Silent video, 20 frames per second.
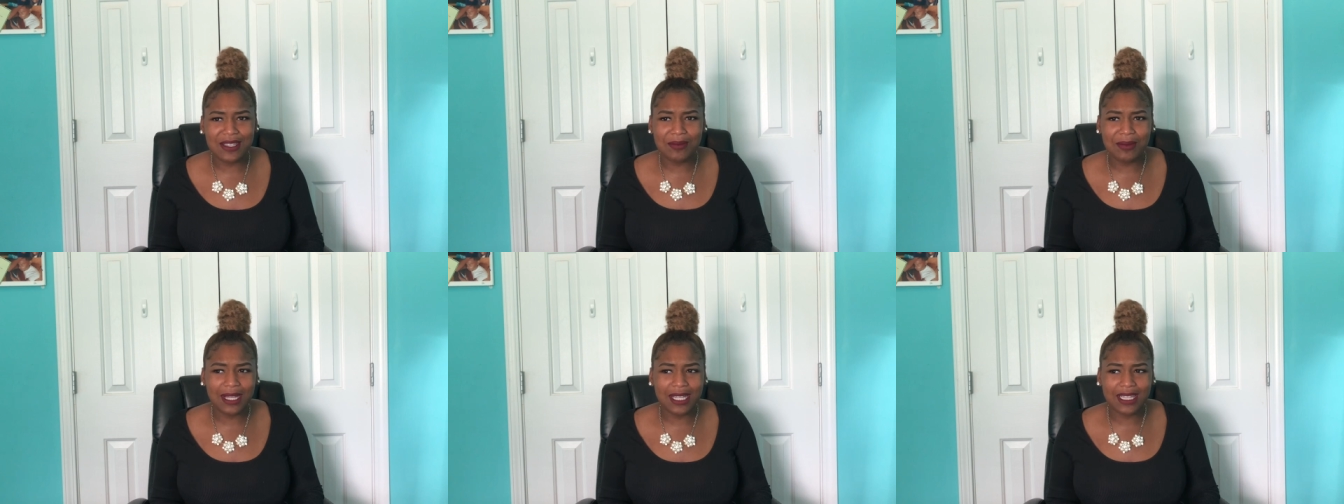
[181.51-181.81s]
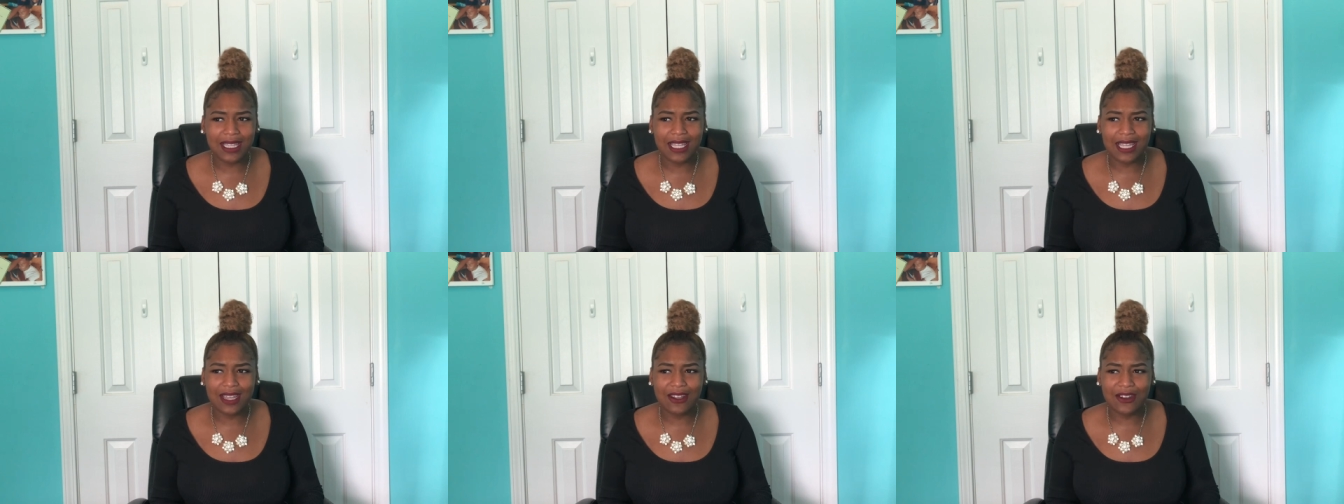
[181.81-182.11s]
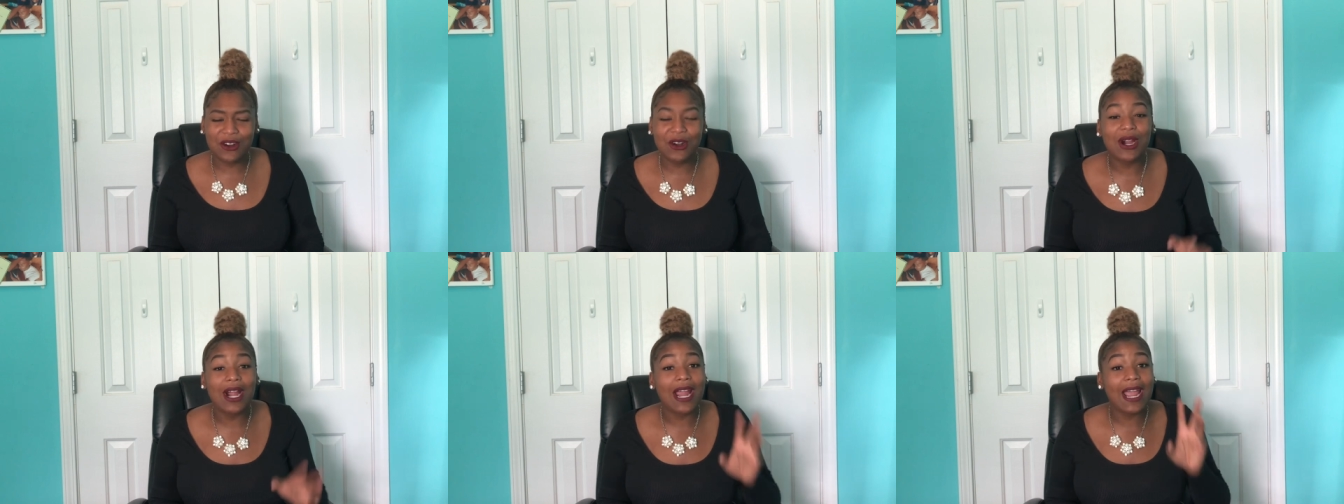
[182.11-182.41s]
something like
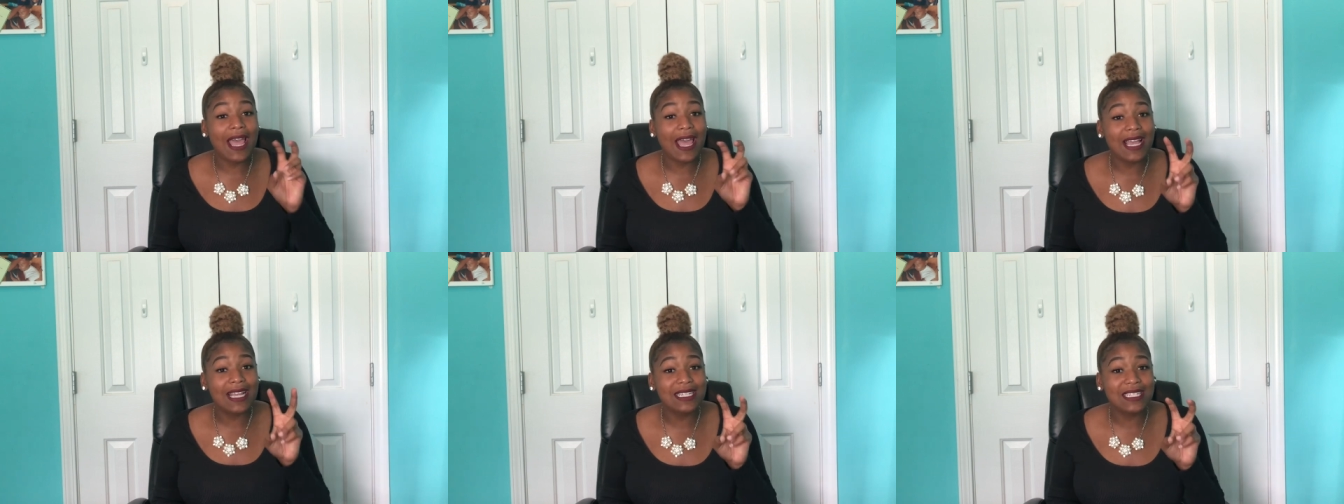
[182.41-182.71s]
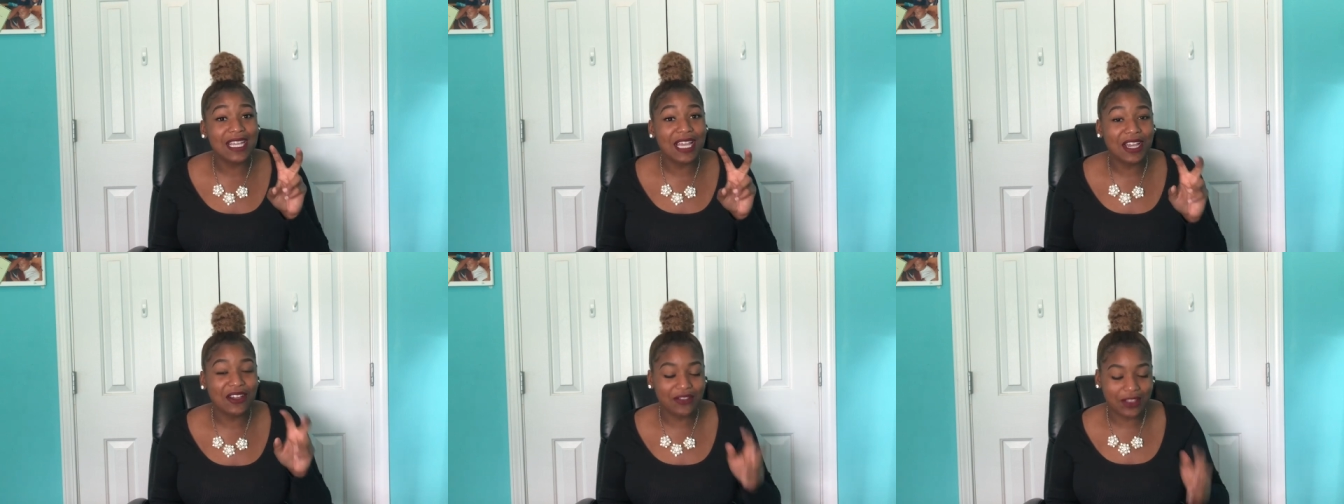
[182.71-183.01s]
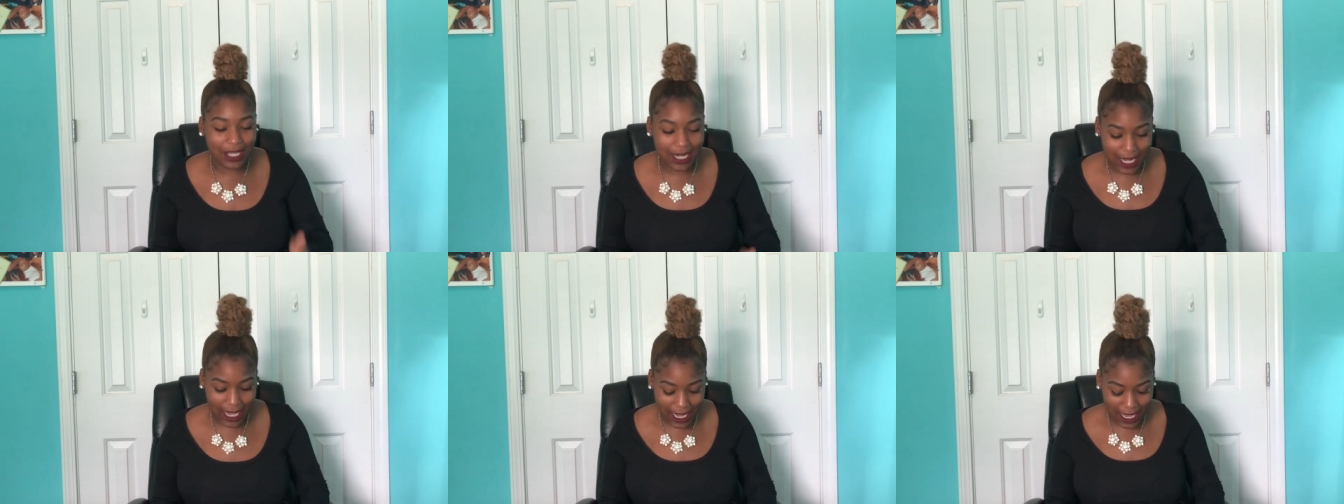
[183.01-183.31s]
that, or our hashtag
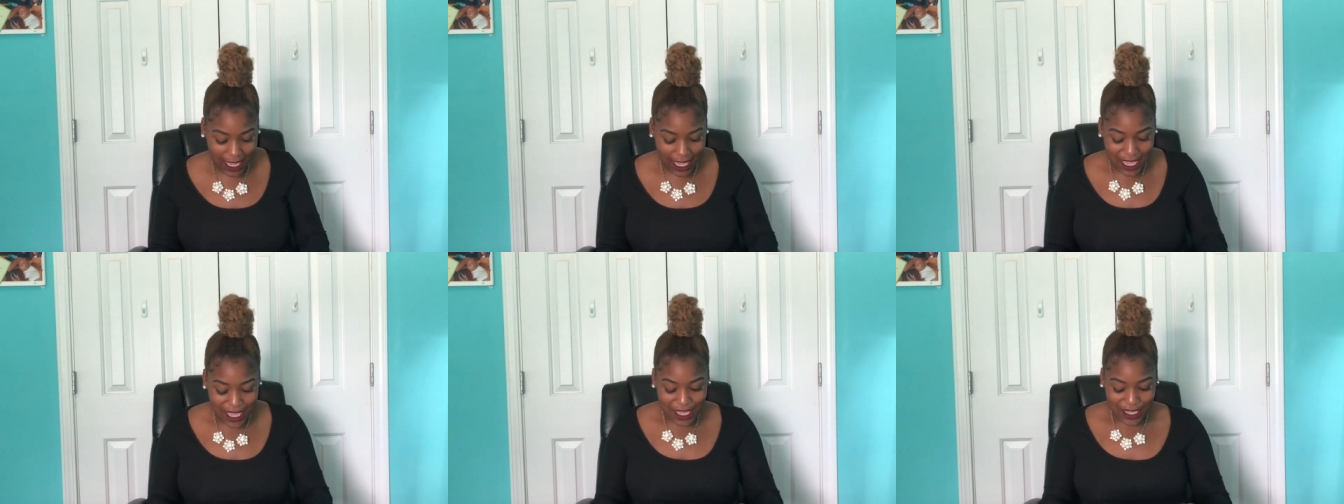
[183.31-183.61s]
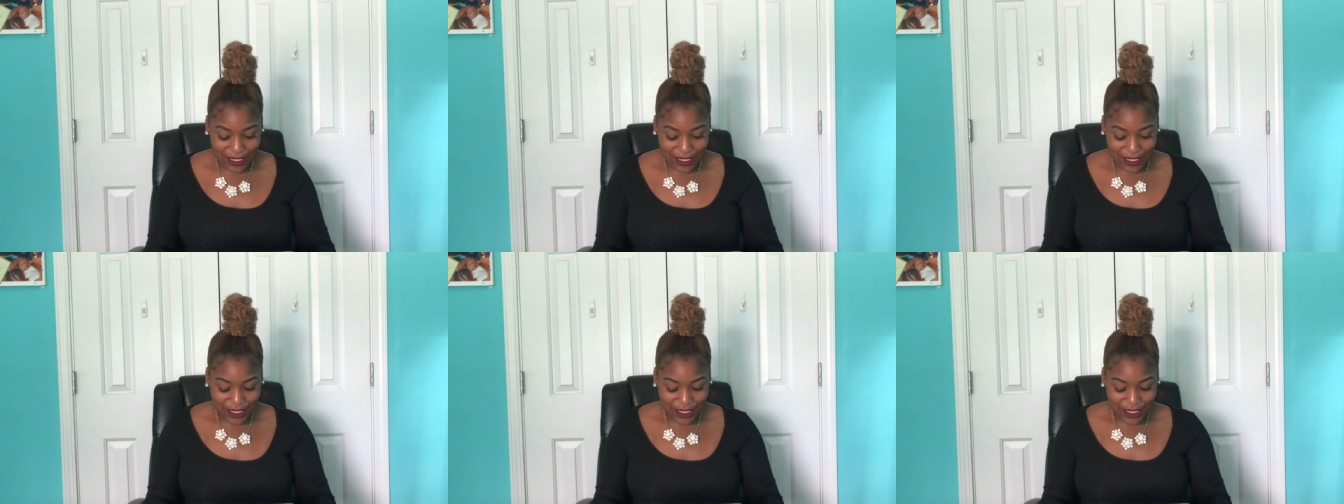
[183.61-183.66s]
of the day.